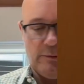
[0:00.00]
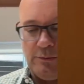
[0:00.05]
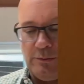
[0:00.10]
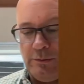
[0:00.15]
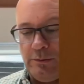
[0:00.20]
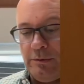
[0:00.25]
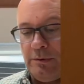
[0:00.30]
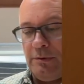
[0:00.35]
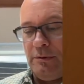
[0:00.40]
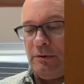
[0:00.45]

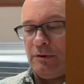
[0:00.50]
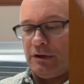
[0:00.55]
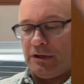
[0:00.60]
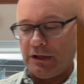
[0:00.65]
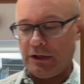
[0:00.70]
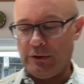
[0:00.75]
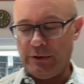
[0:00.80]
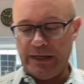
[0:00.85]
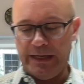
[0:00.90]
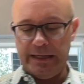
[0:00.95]
we're going to
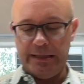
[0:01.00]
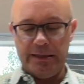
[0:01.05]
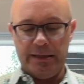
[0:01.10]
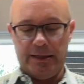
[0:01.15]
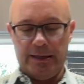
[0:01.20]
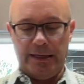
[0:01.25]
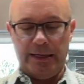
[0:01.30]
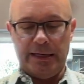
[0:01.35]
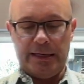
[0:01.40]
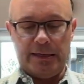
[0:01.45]
go ahead
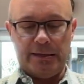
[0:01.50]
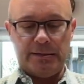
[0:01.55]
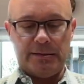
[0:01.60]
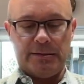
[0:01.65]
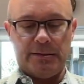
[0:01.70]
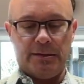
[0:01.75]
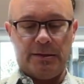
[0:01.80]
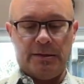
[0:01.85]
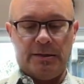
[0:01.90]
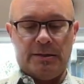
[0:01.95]
and
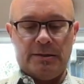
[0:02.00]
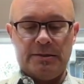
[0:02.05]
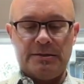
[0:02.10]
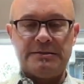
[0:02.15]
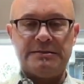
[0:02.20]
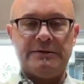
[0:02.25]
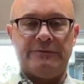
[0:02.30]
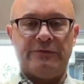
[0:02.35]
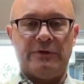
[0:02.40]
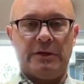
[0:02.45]

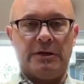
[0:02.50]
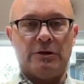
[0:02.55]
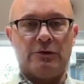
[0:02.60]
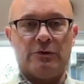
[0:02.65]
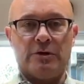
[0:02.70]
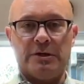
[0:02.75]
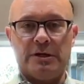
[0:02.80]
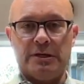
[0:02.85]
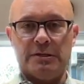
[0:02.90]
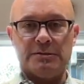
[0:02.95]
sift the
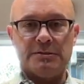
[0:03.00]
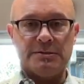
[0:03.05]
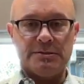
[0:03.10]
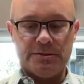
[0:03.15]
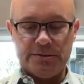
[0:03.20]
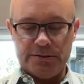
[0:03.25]
ingredients.